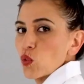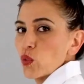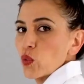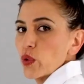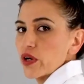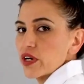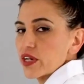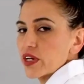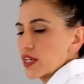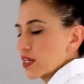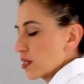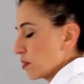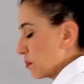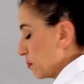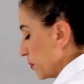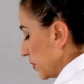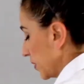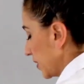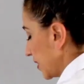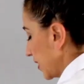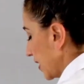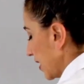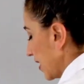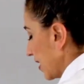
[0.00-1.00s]
We're going to
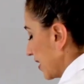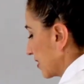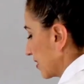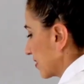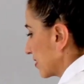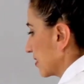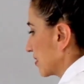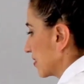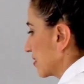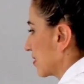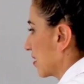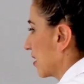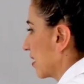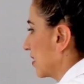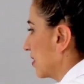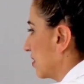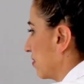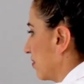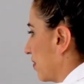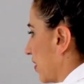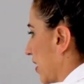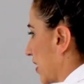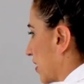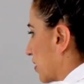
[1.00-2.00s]
put the eggs inside the
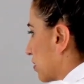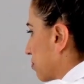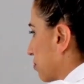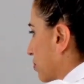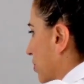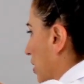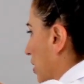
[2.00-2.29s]
vacuum